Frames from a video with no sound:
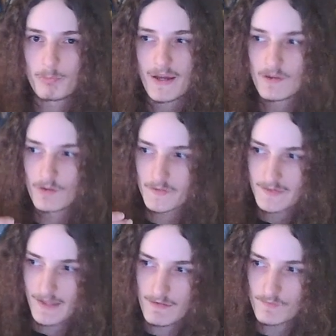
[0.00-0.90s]
by
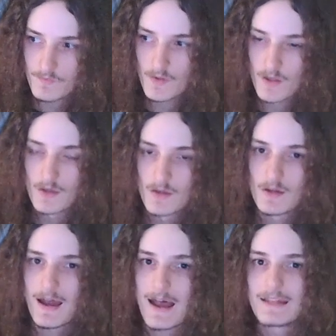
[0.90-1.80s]
herself
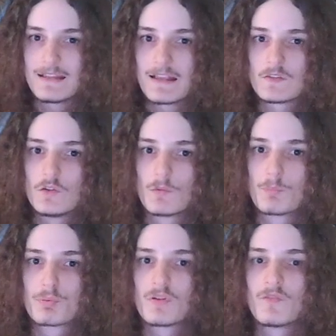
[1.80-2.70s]
unless you're
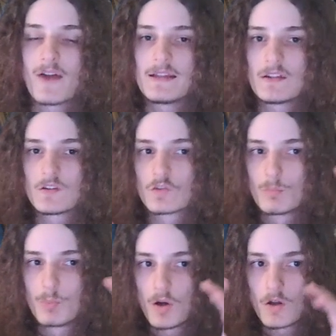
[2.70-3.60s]
providing
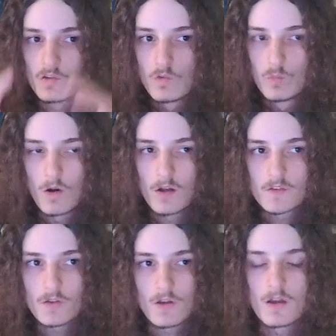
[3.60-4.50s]
support
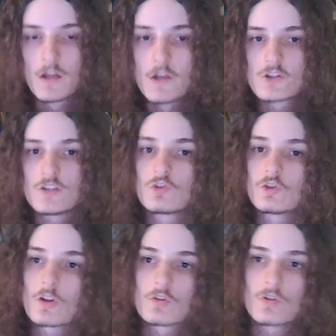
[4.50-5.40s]
towards her. She's
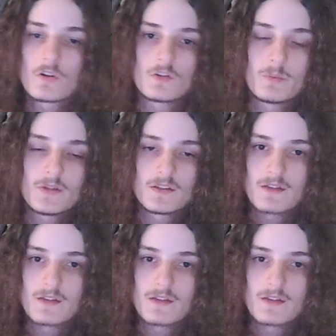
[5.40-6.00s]
not going to be a